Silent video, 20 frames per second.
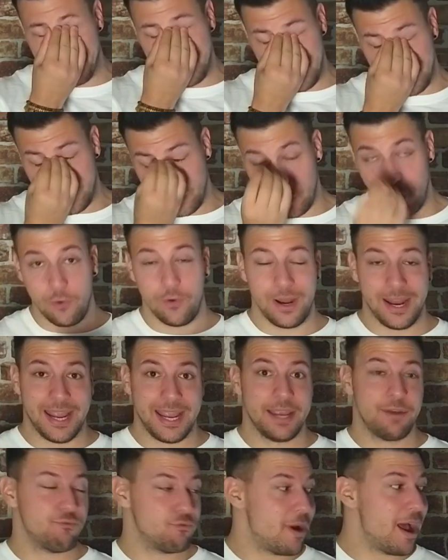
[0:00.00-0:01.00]
sure
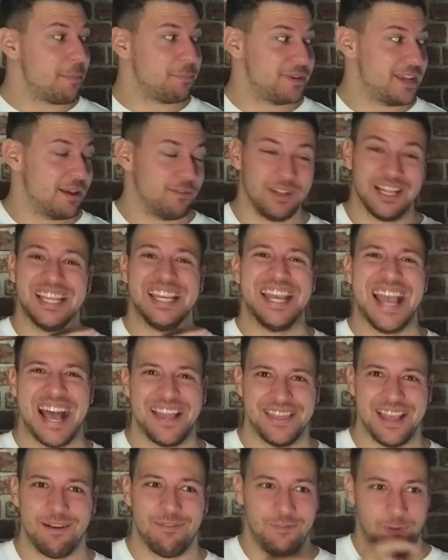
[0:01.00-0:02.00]
in Rap Devil he
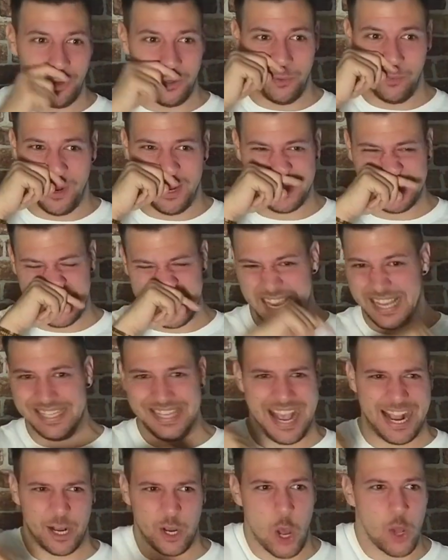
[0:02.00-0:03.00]
had that flow where it's
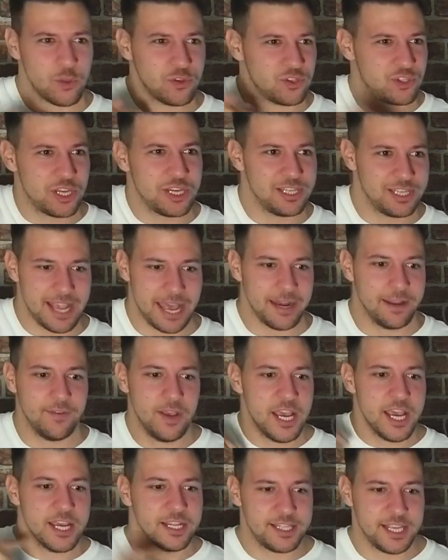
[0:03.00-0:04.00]
that constant kind of
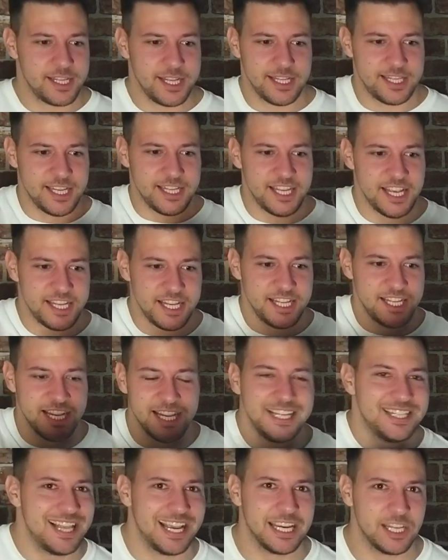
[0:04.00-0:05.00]
da-da-da-da-da-da.
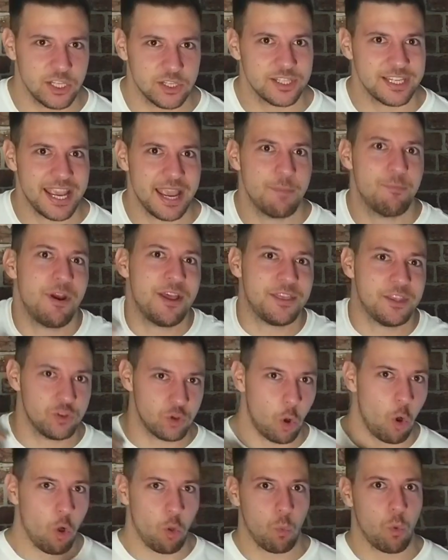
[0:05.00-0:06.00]
It's like he doesn't take a breath,
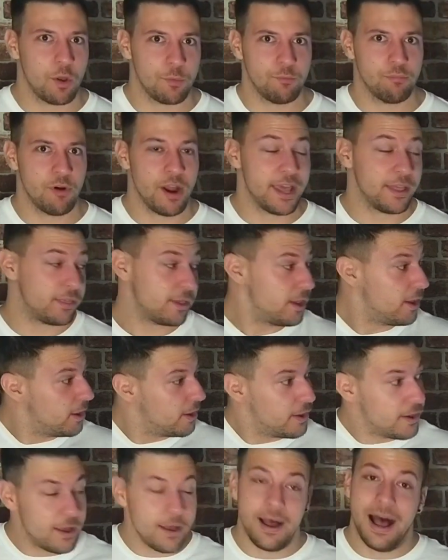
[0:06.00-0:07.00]
it's all one breath.
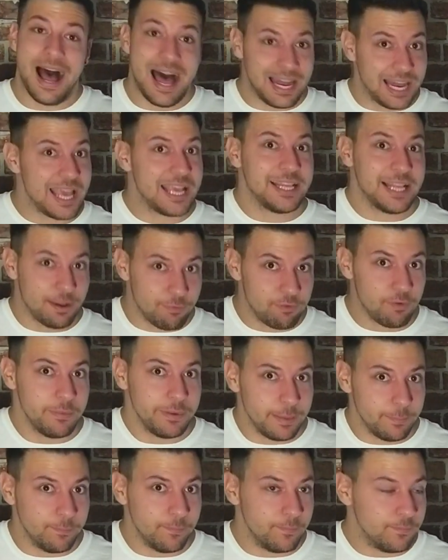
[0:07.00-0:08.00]
I like that from
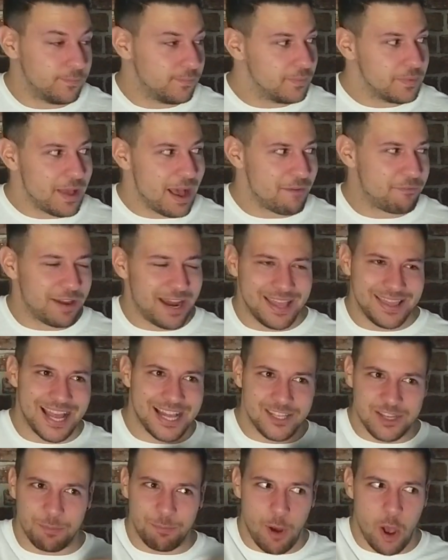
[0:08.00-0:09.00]
him. I feel like
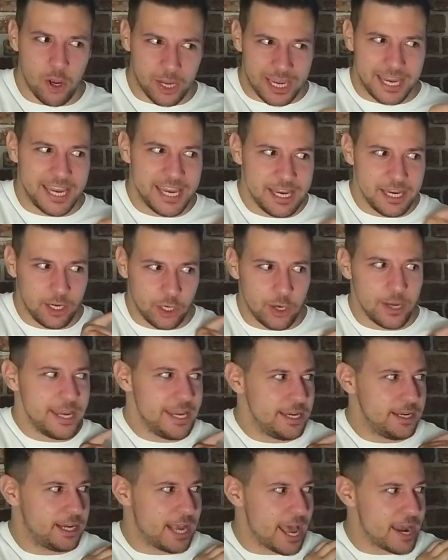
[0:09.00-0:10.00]
that's a pocket
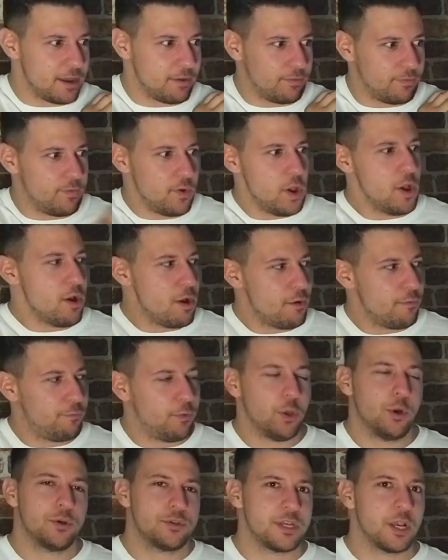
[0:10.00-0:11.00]
he kind of
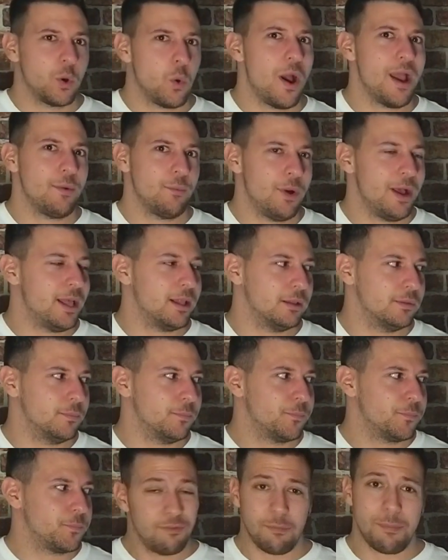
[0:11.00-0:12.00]
flows in quite well.
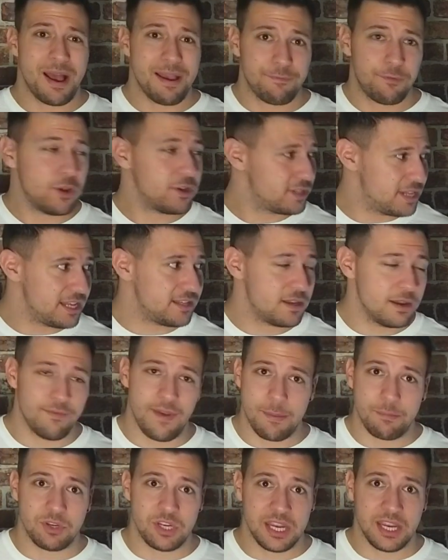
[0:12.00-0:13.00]
For my first listen
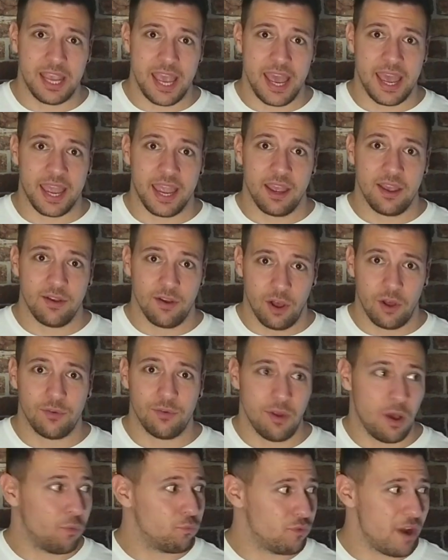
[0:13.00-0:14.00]
of MGK
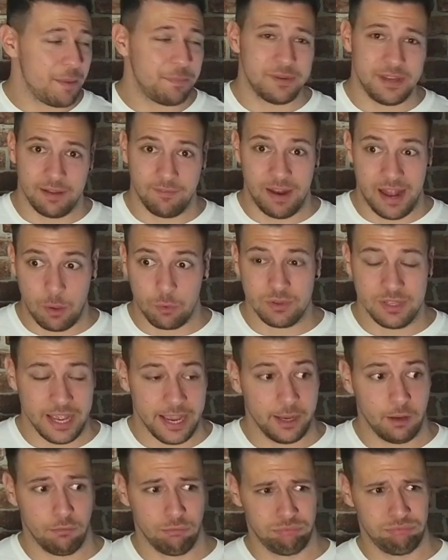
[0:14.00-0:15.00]
on Rap Devil,
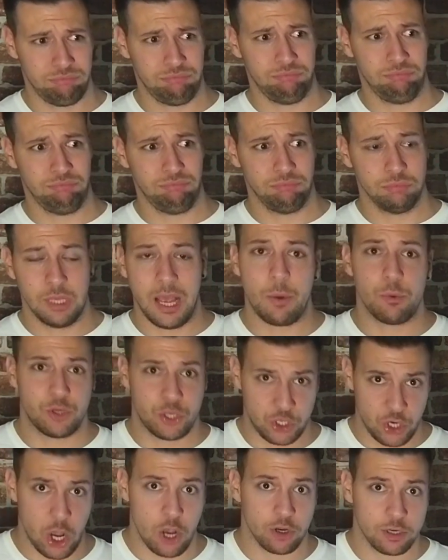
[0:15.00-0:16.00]
I was
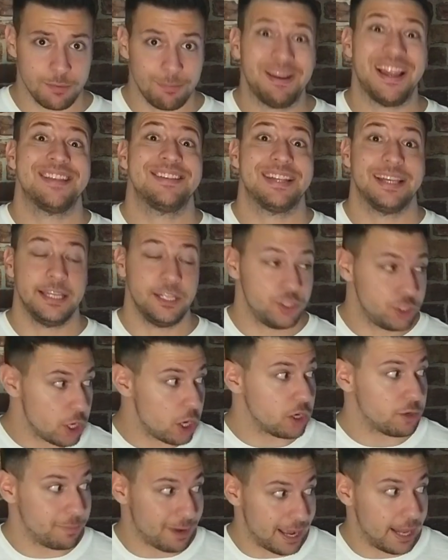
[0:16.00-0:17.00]
shocked, pleasantly
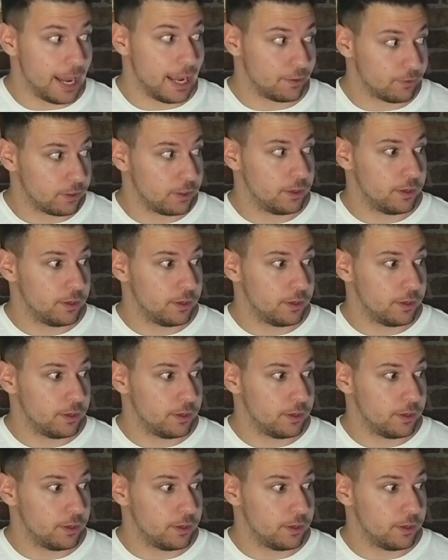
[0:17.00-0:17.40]
shocked by that.